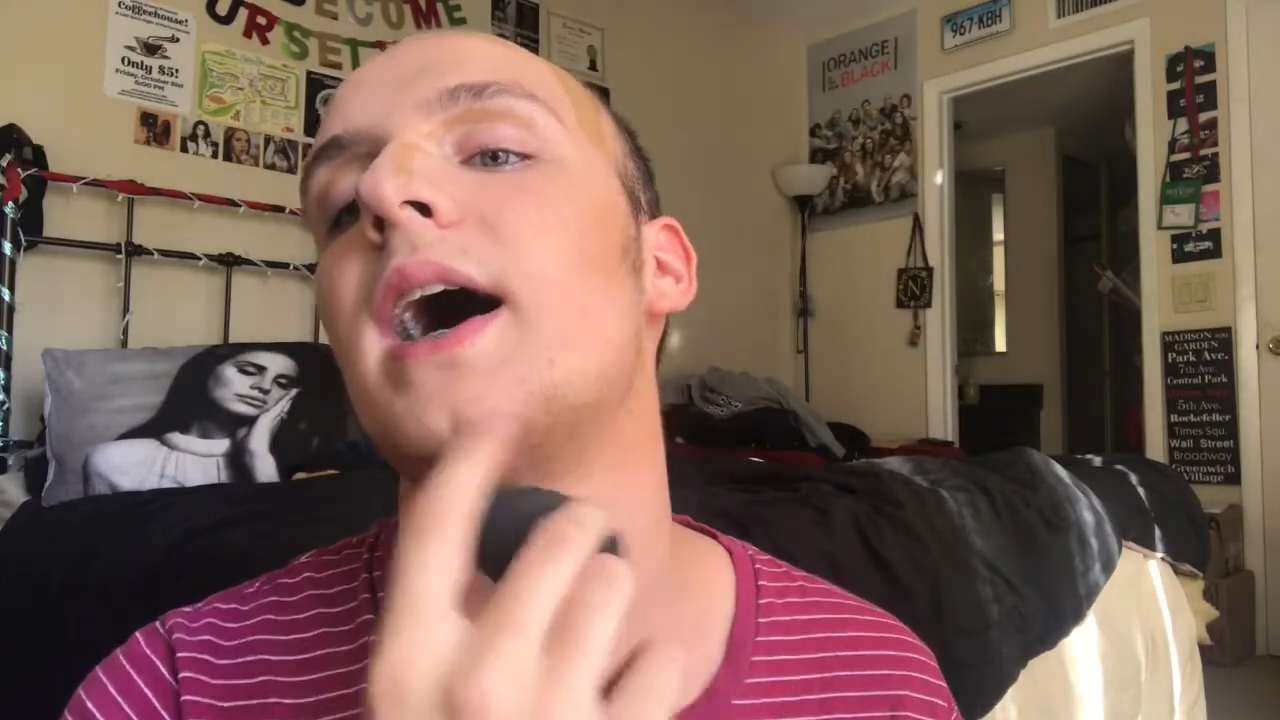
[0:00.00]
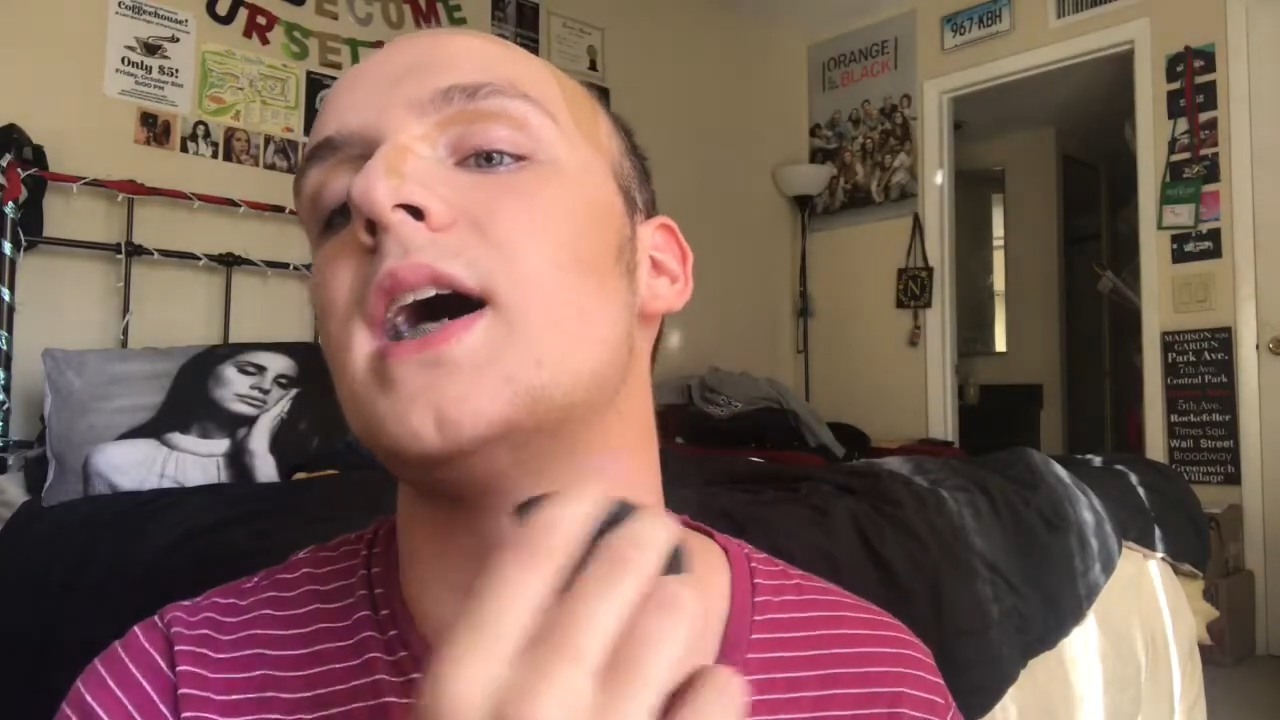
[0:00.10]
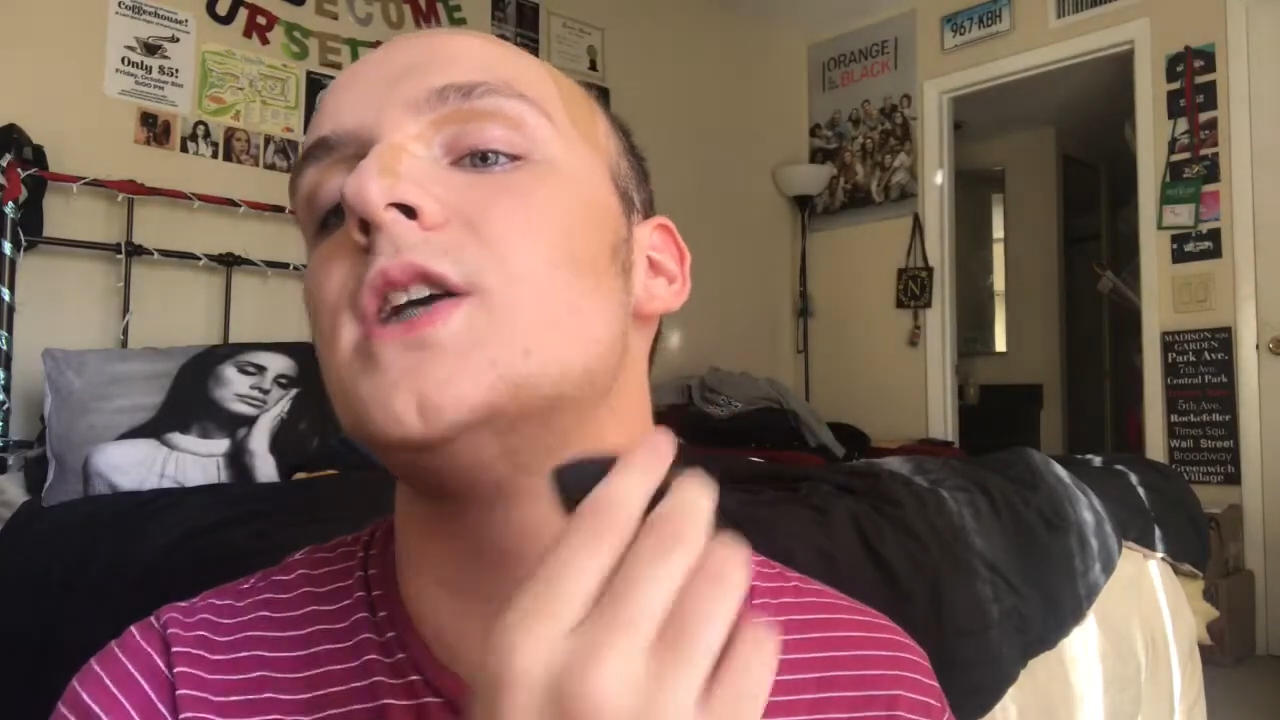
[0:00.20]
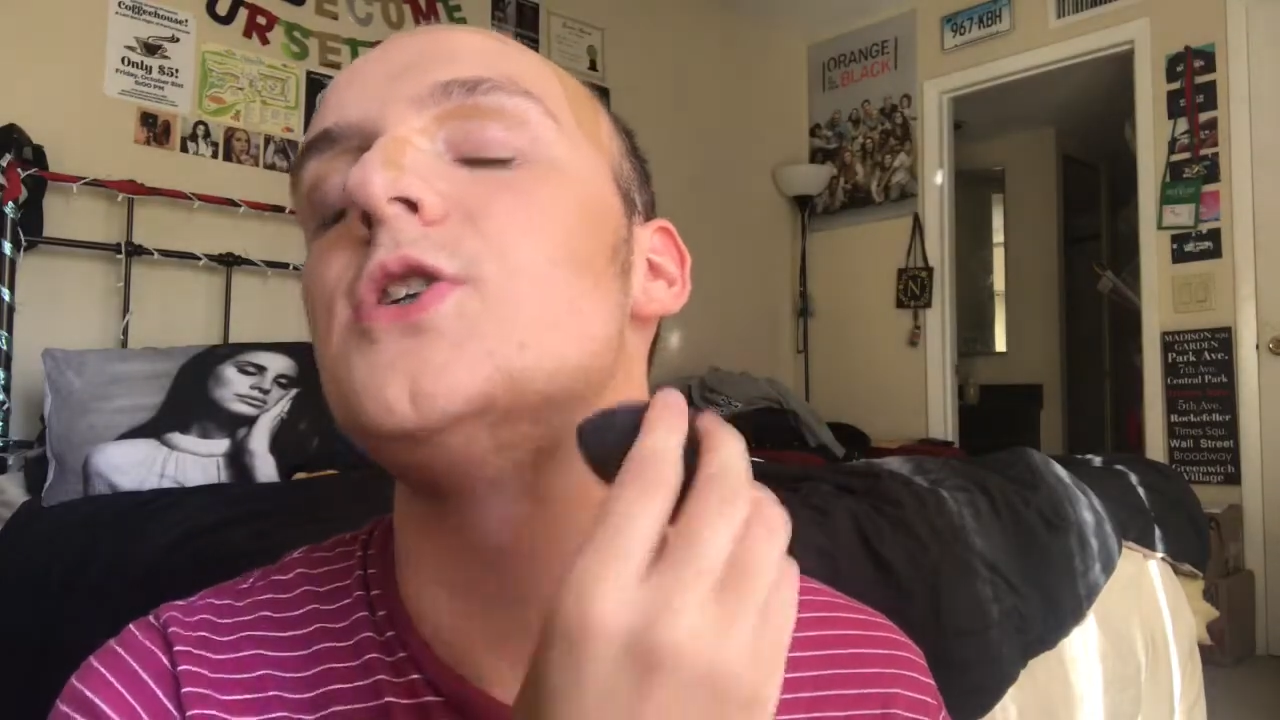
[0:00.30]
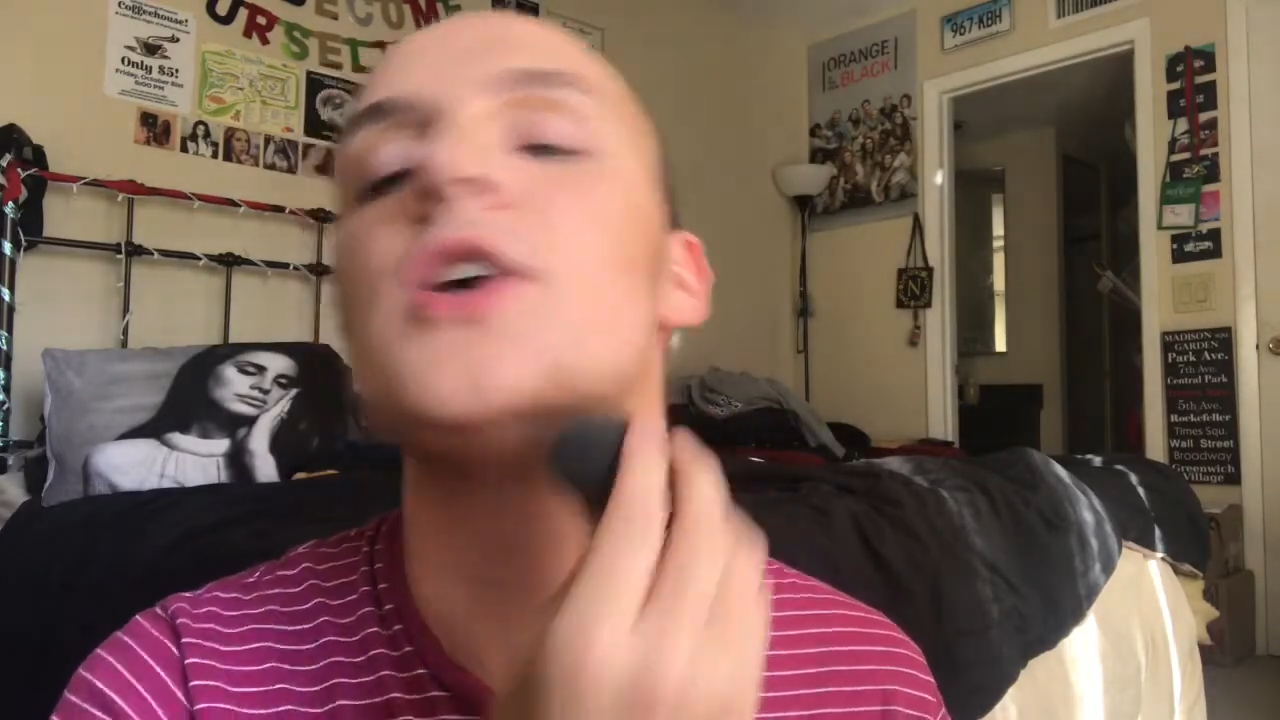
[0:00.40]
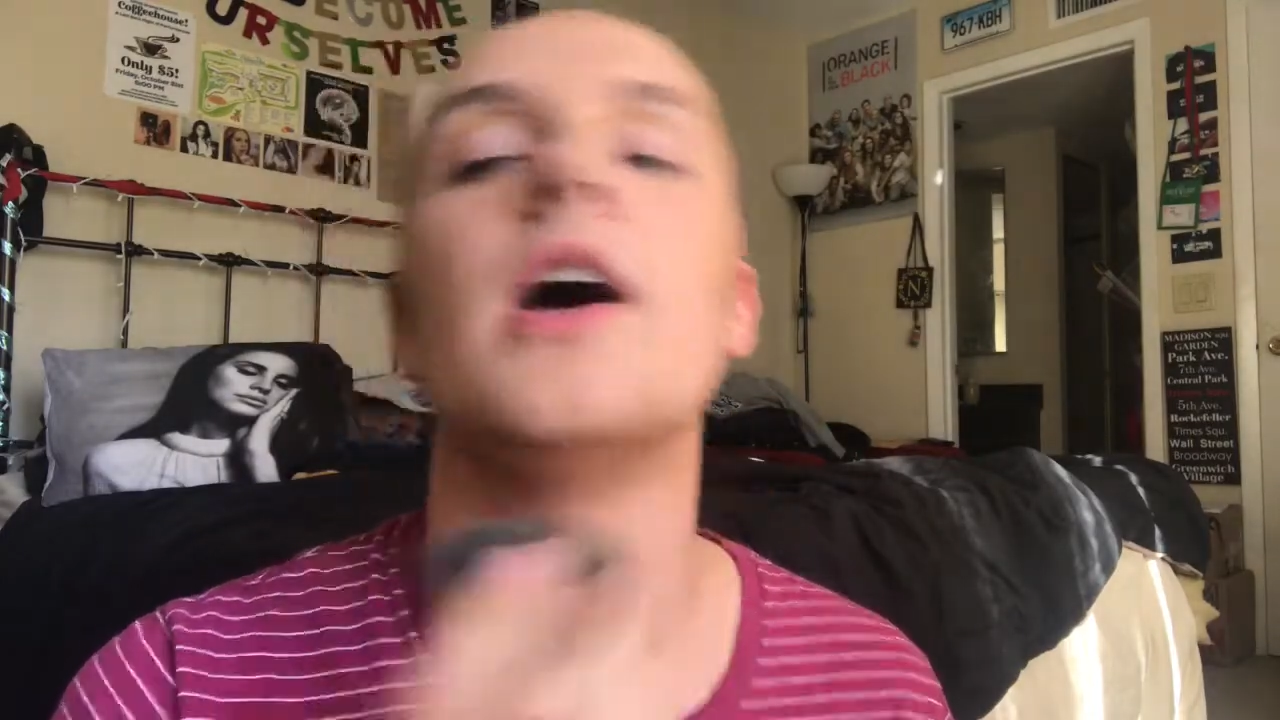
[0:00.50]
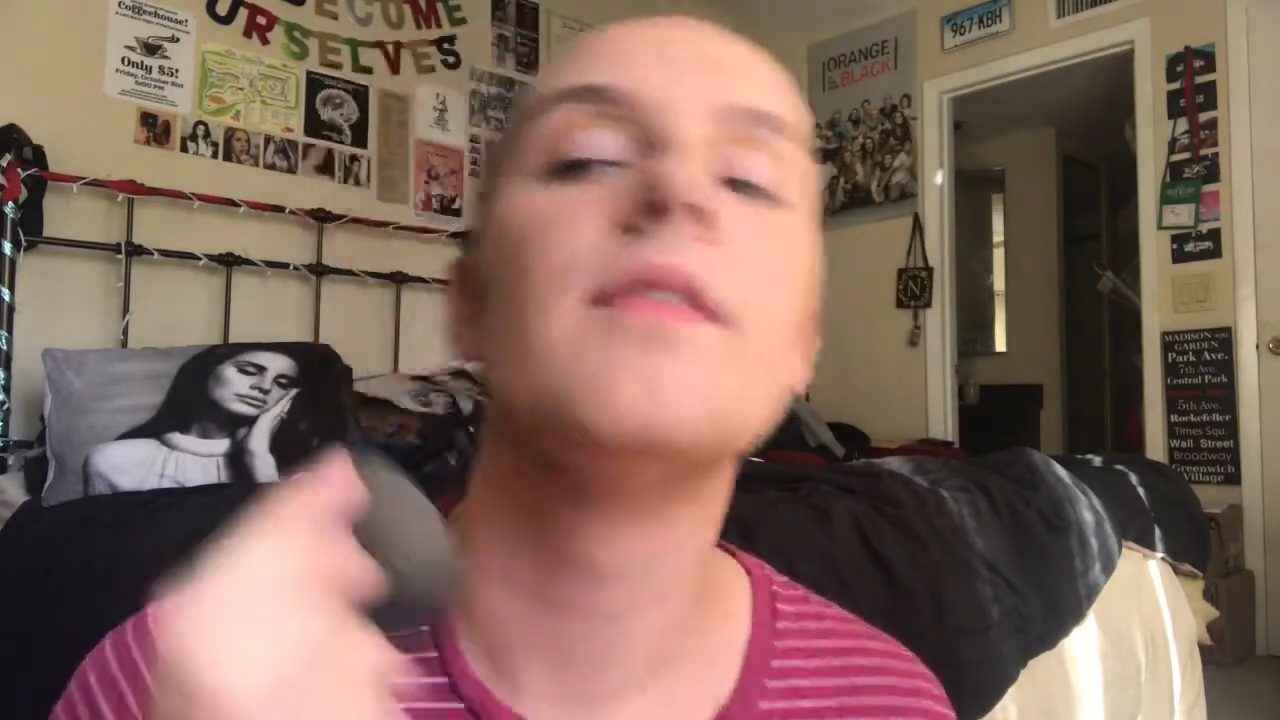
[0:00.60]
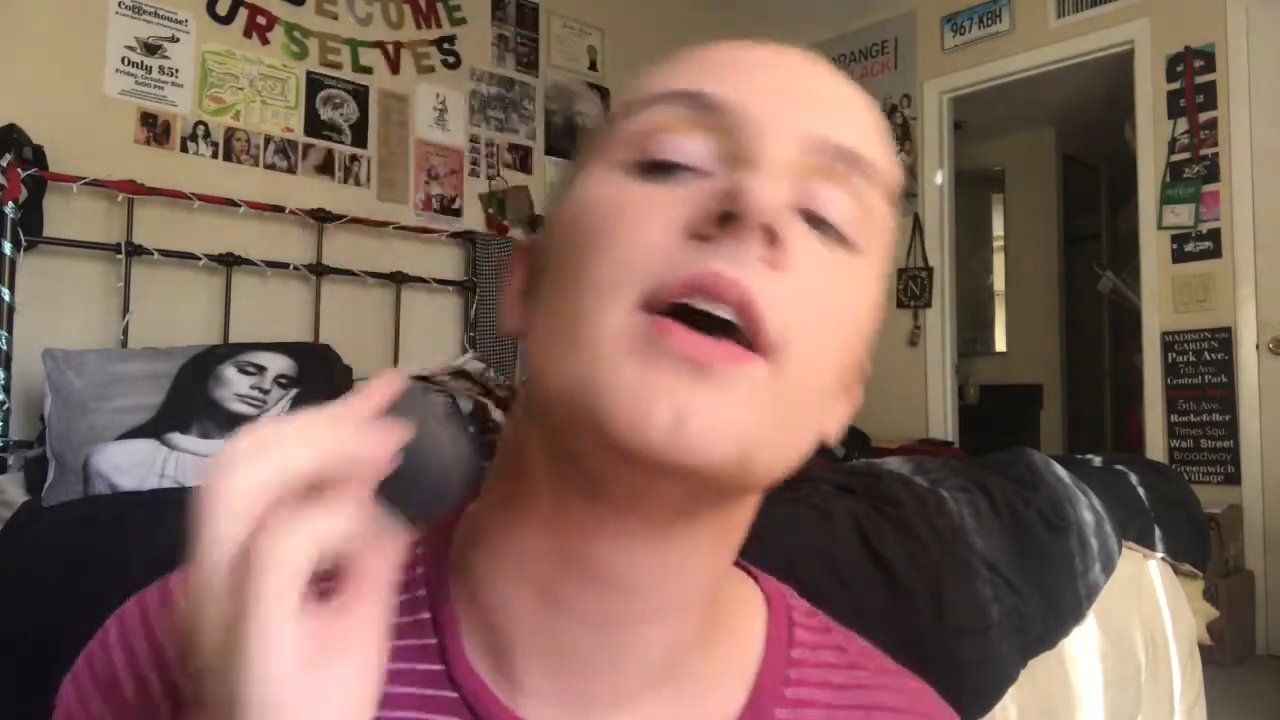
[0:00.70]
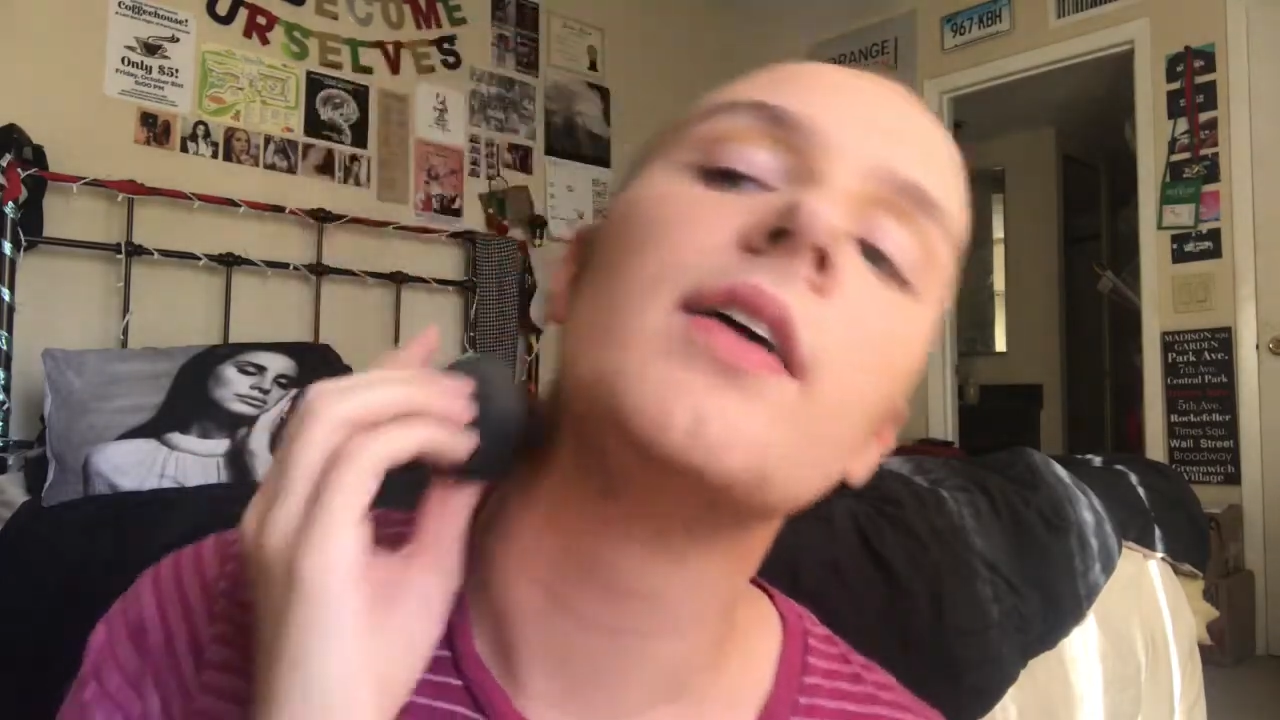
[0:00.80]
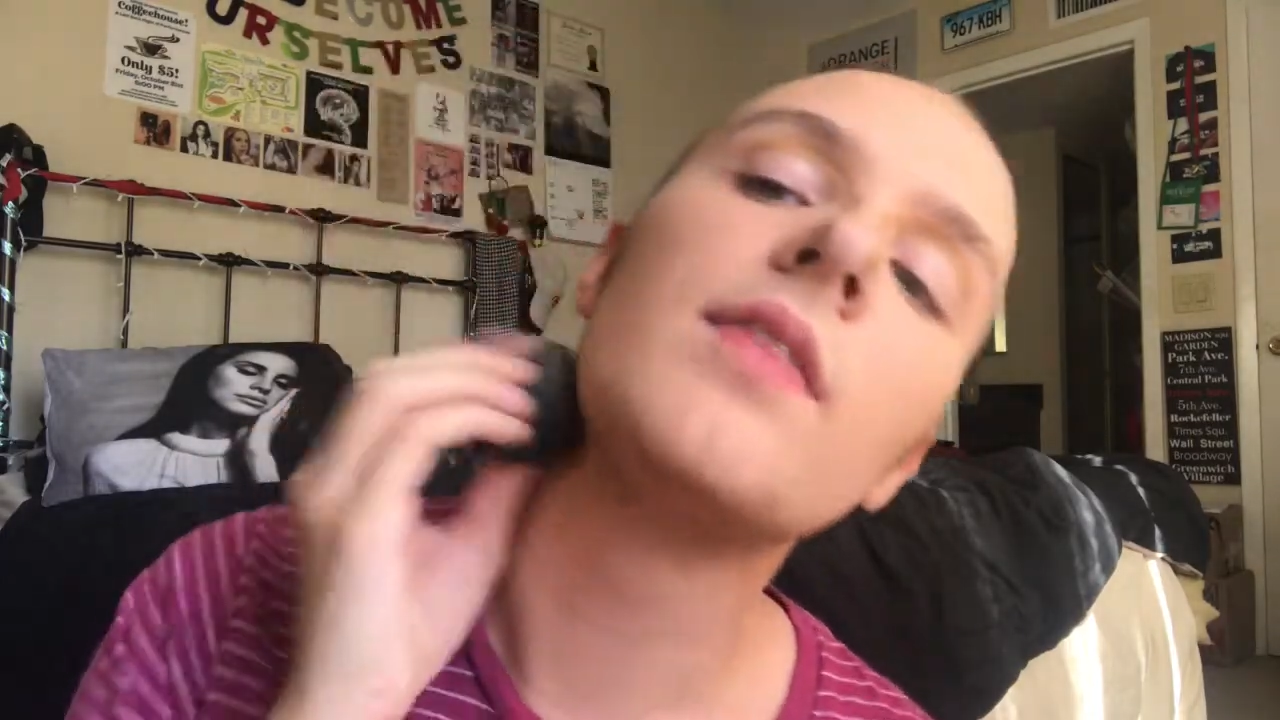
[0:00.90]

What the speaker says: edge of it,